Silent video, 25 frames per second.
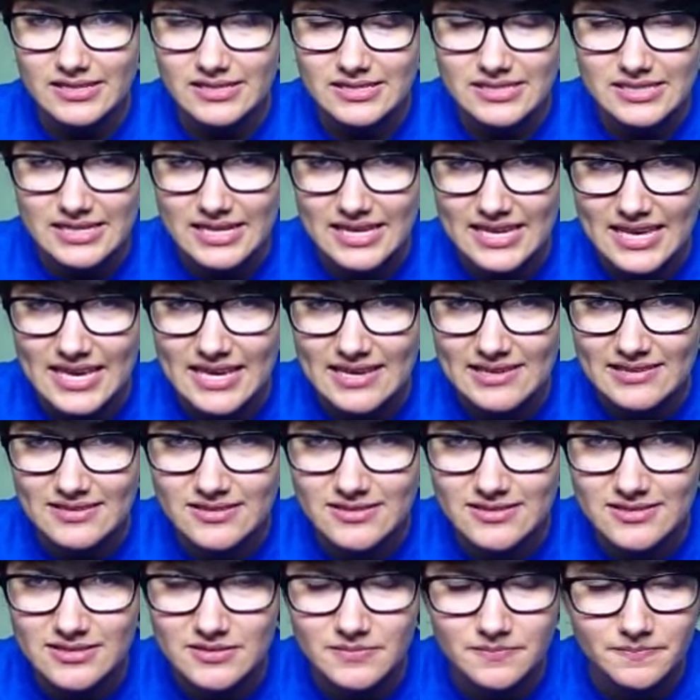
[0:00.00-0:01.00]
to
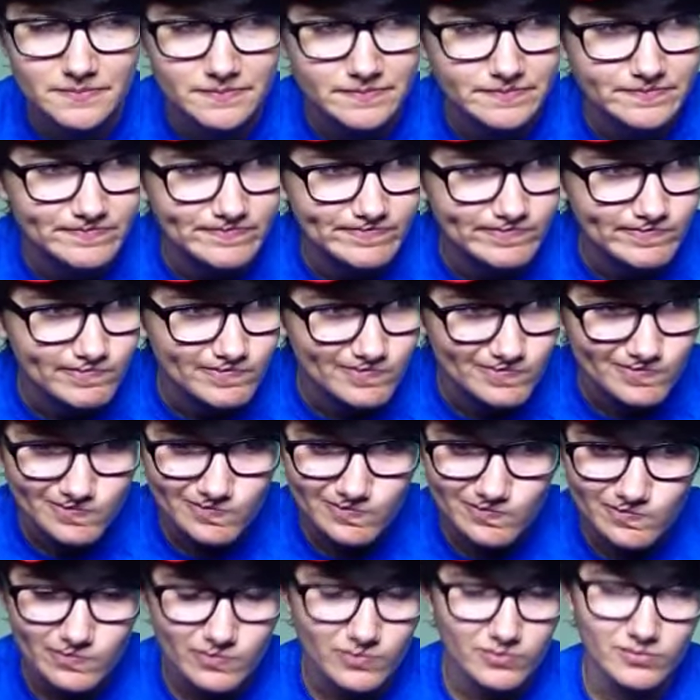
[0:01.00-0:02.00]
kids
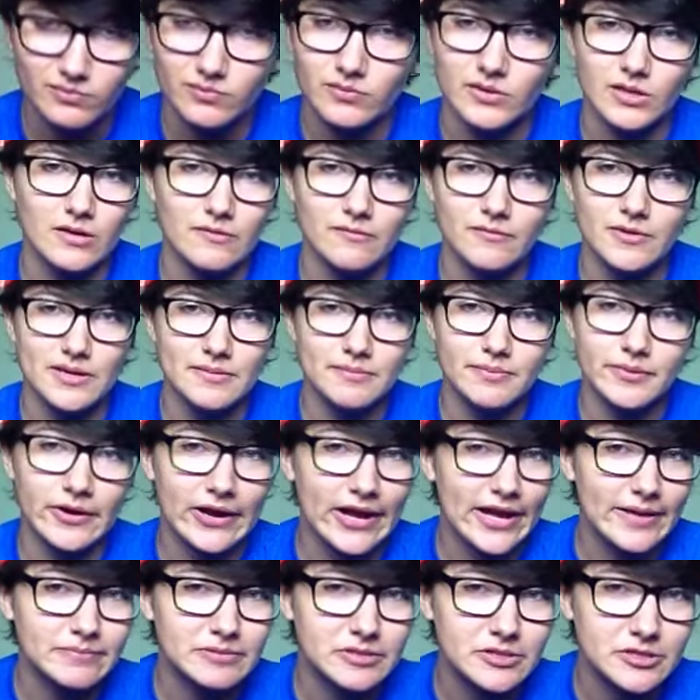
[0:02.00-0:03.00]
when
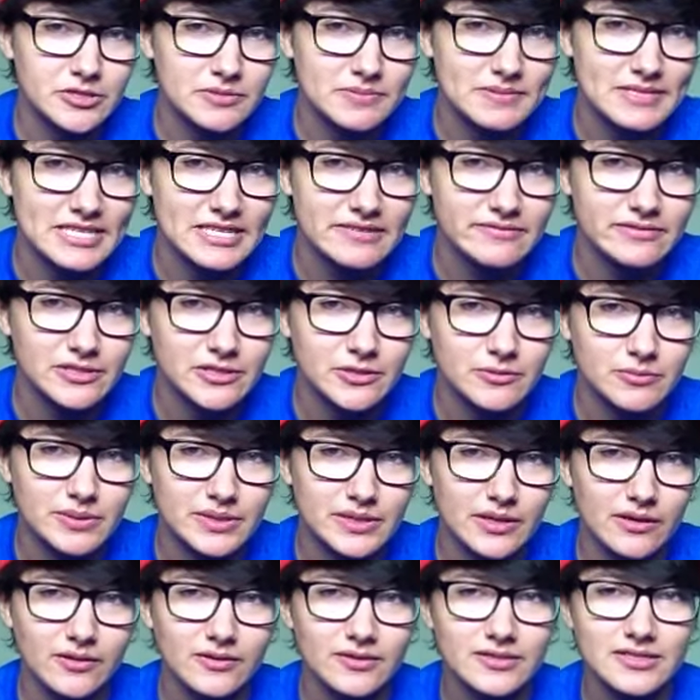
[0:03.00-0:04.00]
perhaps it should be given to
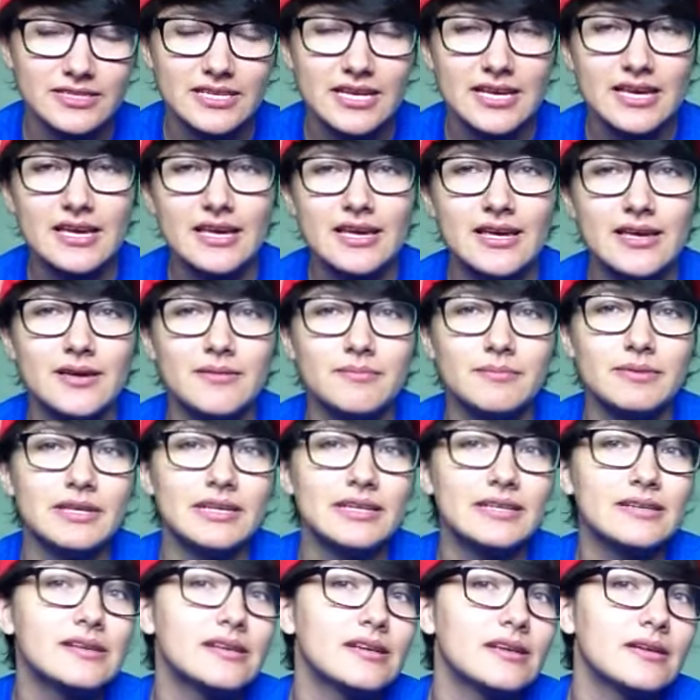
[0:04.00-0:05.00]
adults?
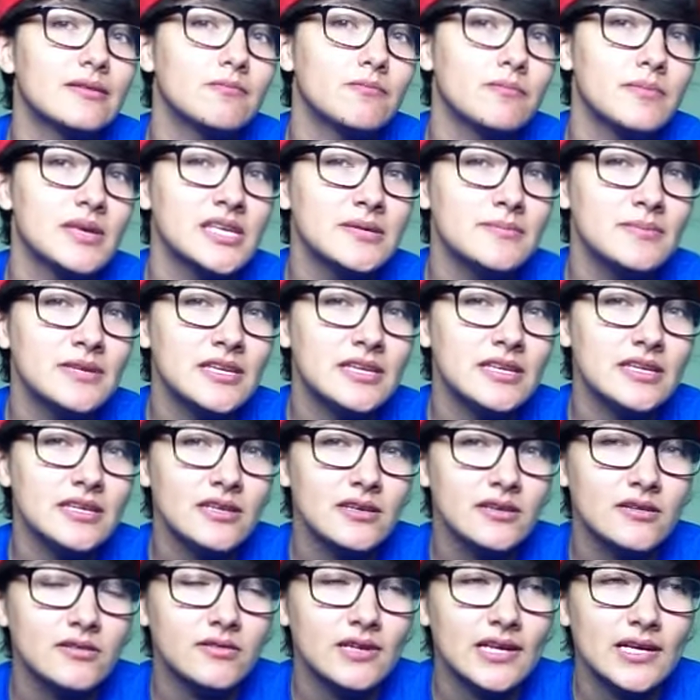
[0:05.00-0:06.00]
But
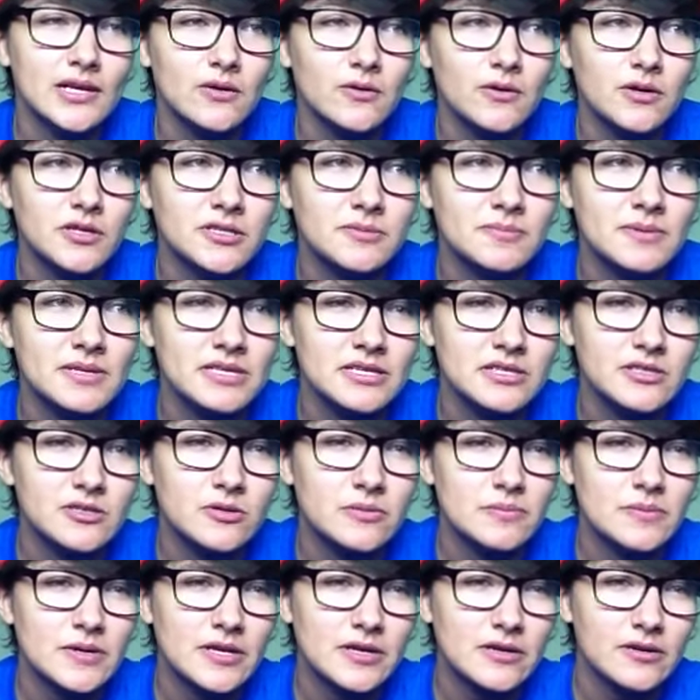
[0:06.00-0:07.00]
maybe in order to be a
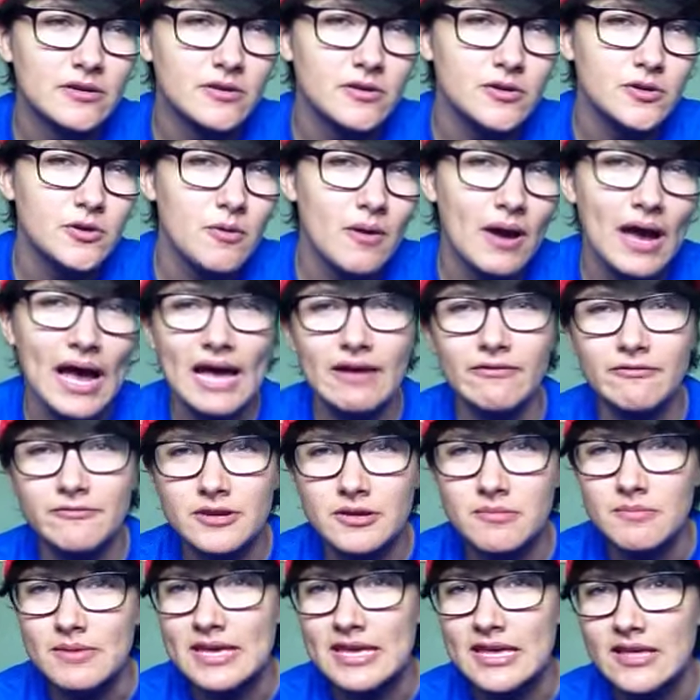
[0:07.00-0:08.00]
superhero, you have
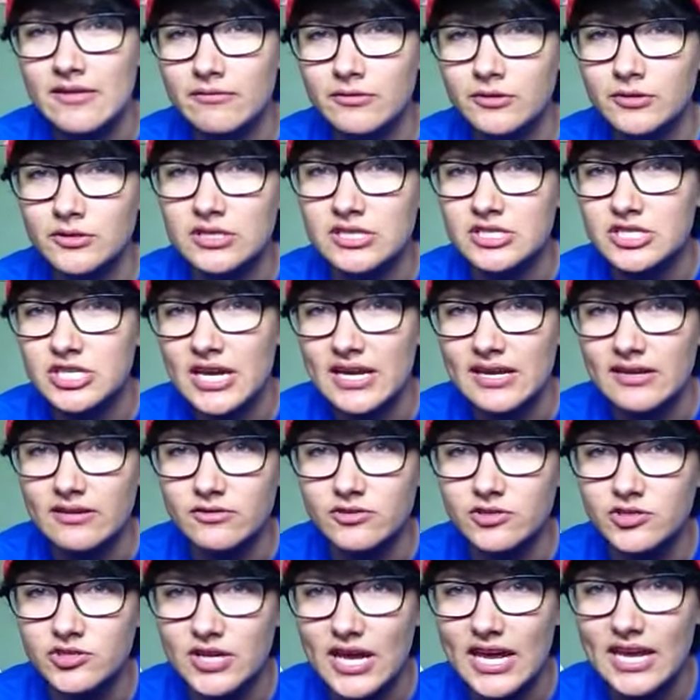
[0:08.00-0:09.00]
to be able to
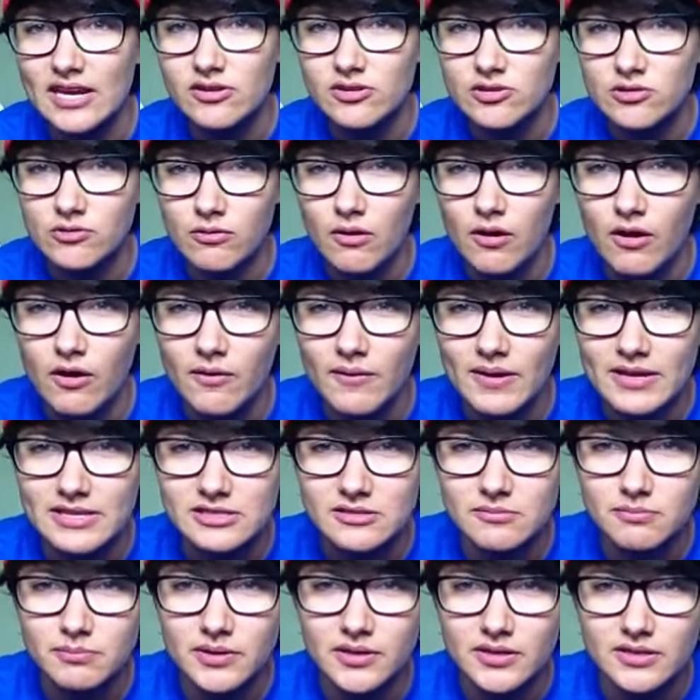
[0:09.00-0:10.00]
change and grow
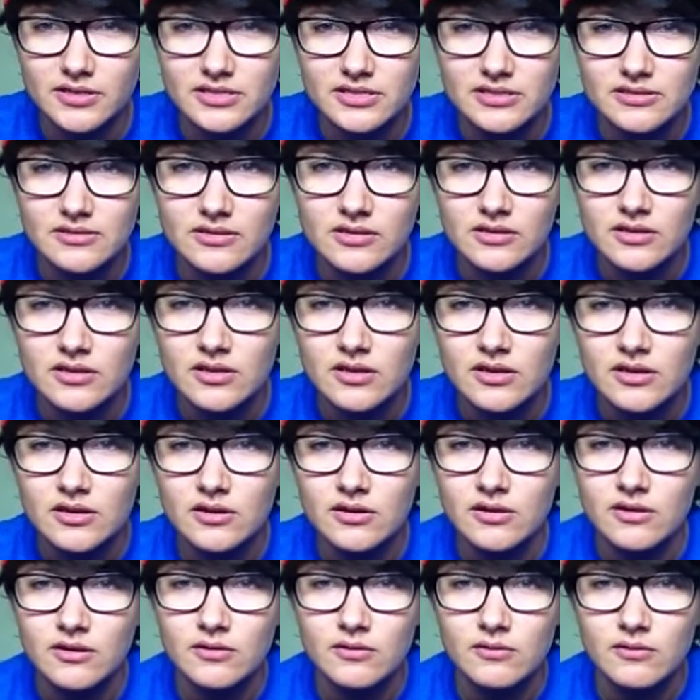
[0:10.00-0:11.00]
as a person
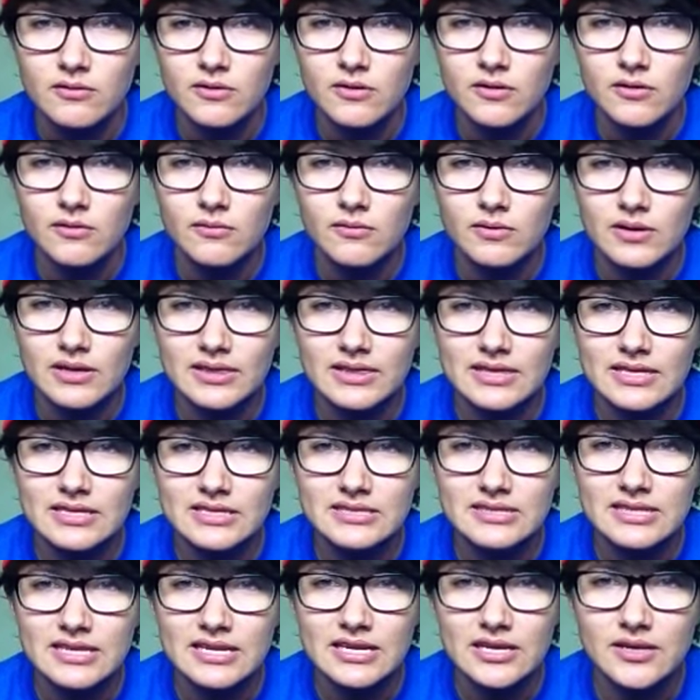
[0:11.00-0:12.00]
with
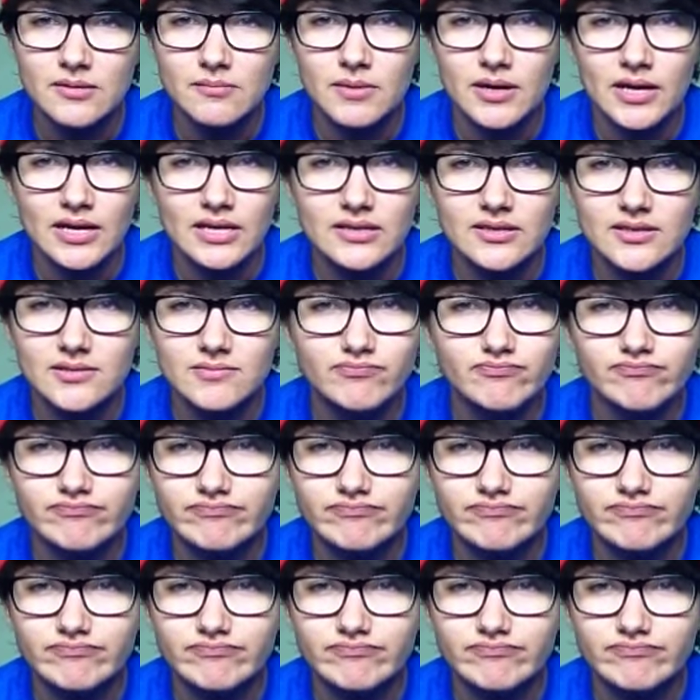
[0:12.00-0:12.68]
this thing in mind.